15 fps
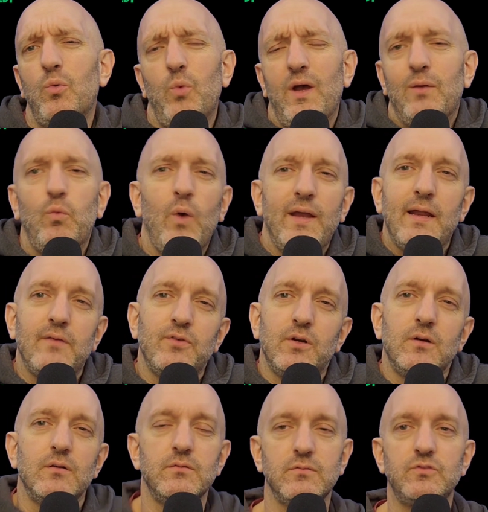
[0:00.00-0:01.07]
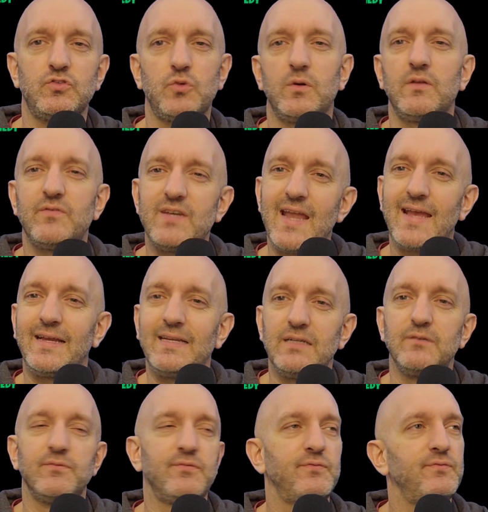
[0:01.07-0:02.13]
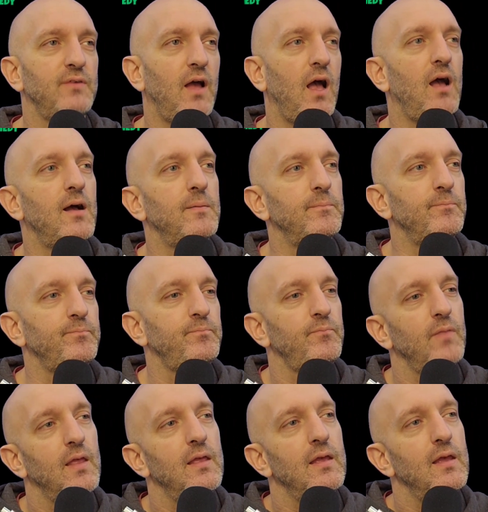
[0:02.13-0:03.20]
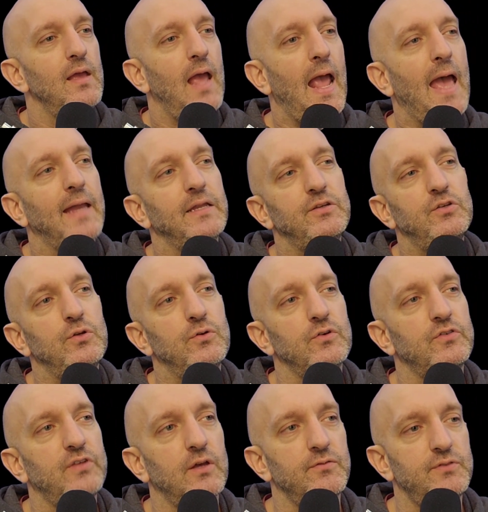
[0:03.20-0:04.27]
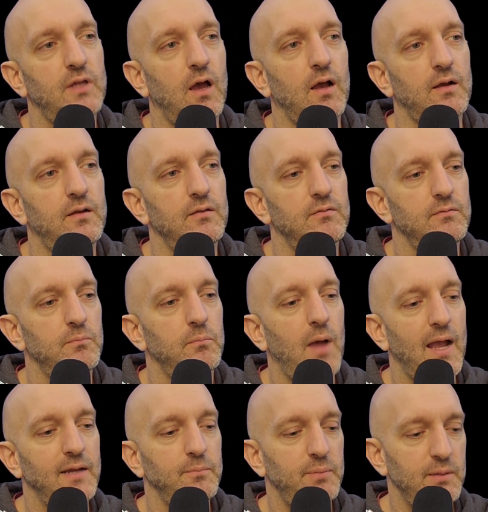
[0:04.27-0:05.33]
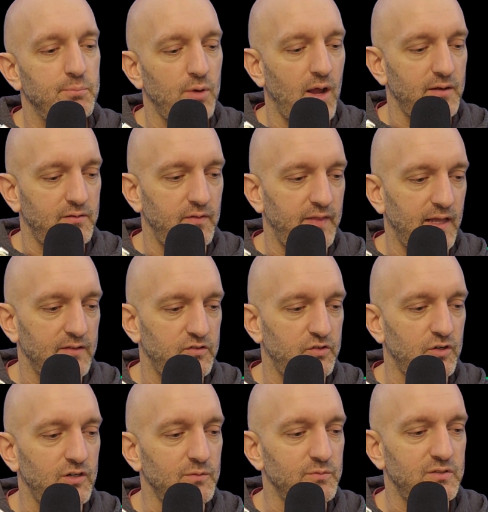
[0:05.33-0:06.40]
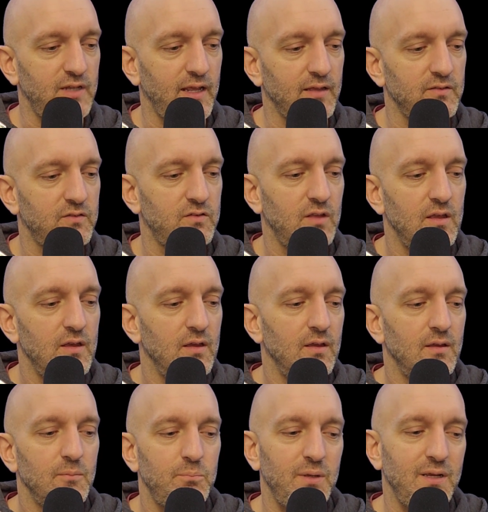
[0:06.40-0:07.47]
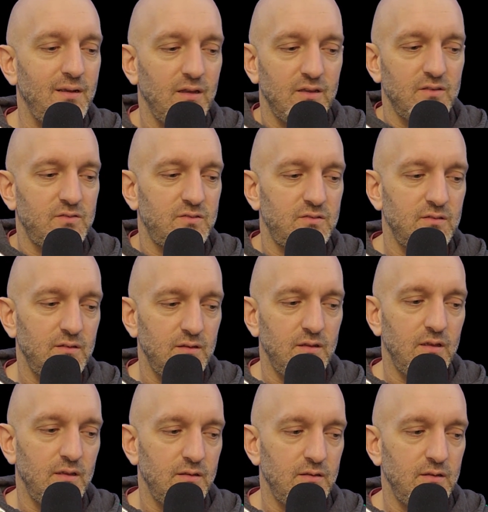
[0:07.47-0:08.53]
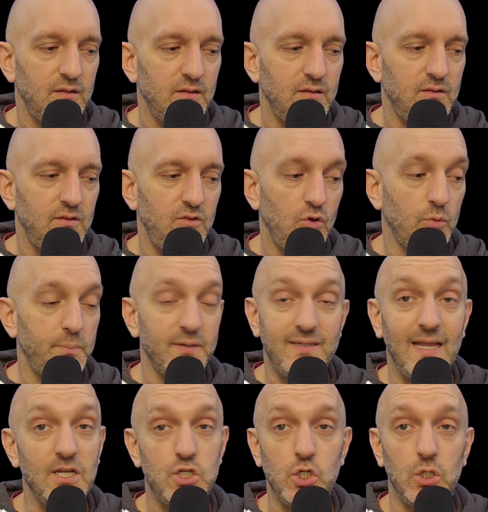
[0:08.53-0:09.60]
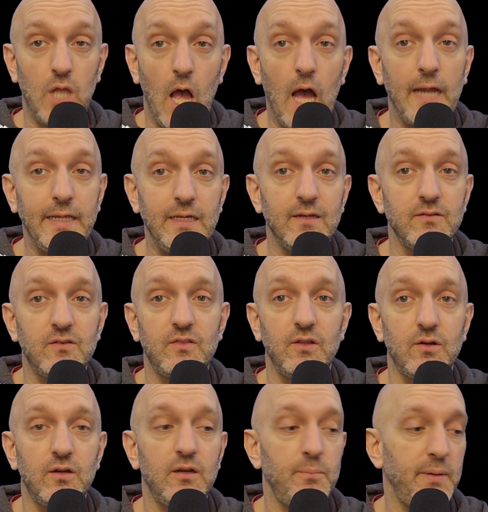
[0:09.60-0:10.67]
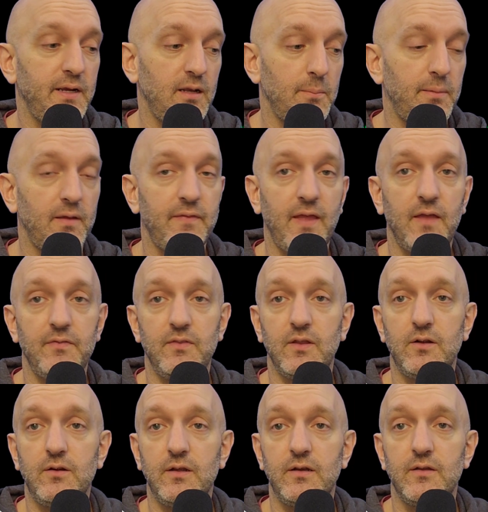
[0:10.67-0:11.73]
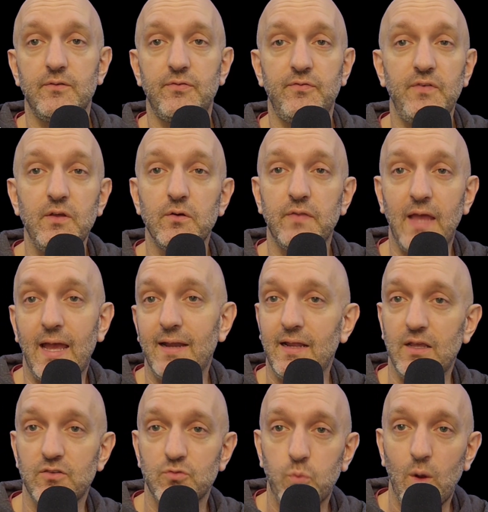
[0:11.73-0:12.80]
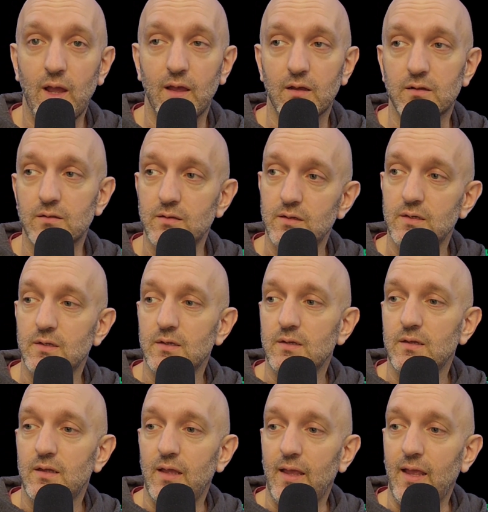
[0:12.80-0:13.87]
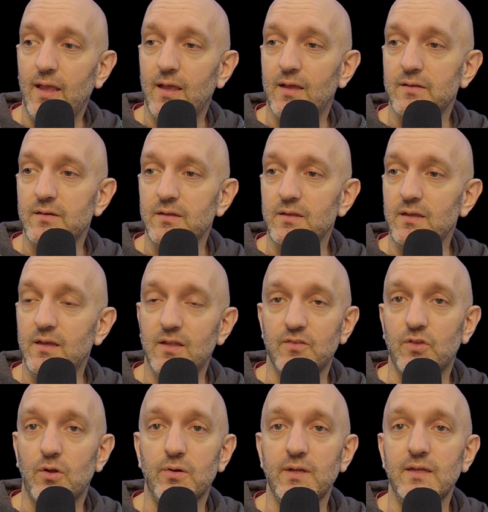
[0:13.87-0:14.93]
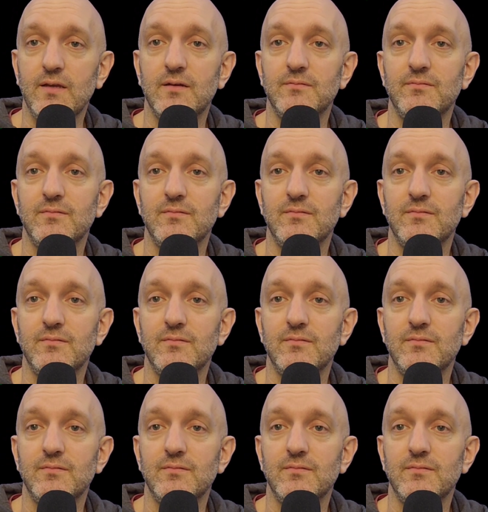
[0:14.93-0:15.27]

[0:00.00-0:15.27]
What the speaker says: whatever sort of negative attitude or self-talk might be brought to that circumstance, because your potential audience, they're going to pick up on that and they're going to feel that as well. And it's already